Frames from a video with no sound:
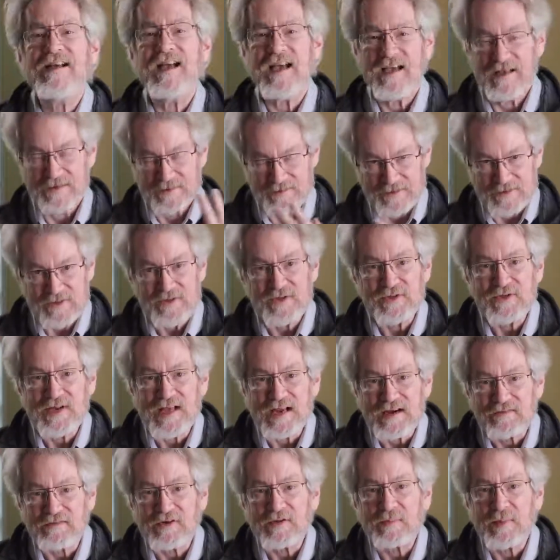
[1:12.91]
and listen to
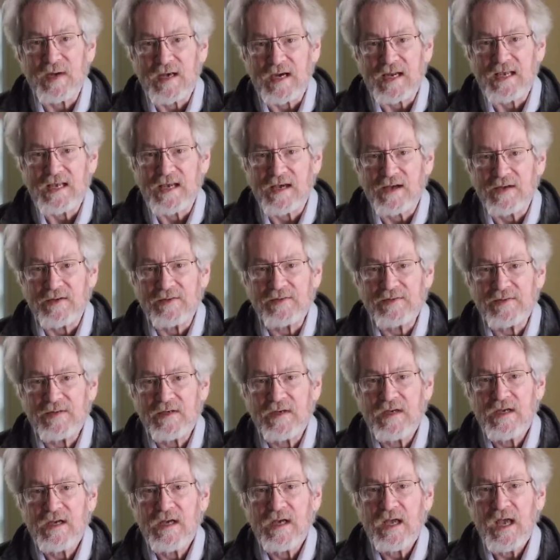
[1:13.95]
everybody else.
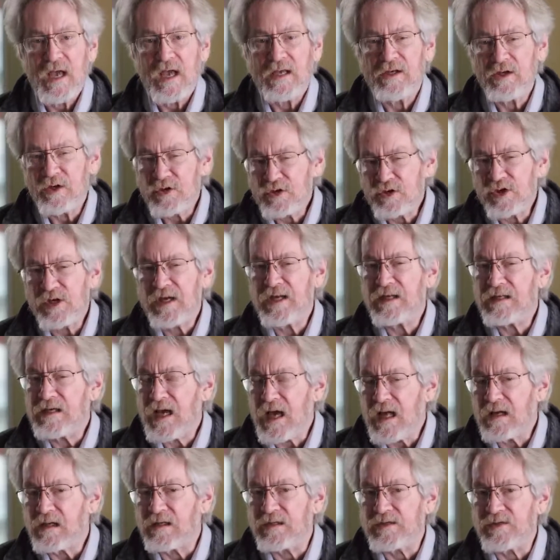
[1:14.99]
And you should
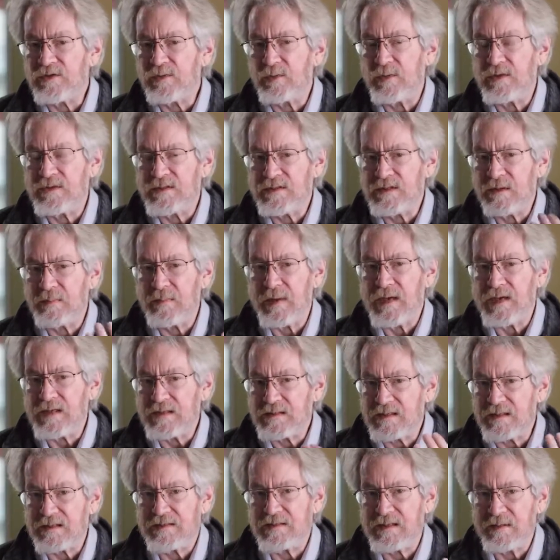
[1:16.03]
acknowledge when somebody
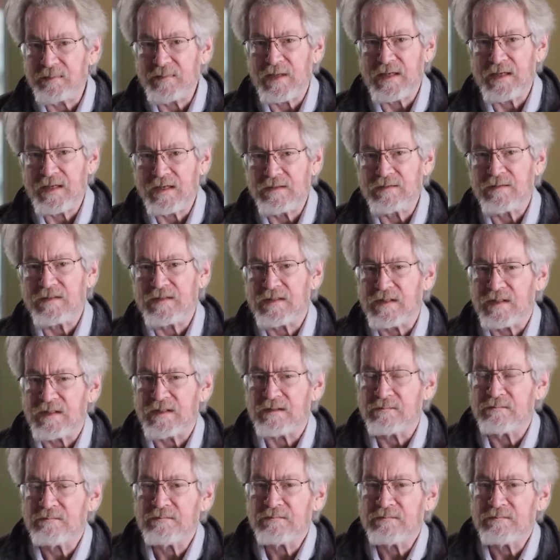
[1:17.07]
says something interesting.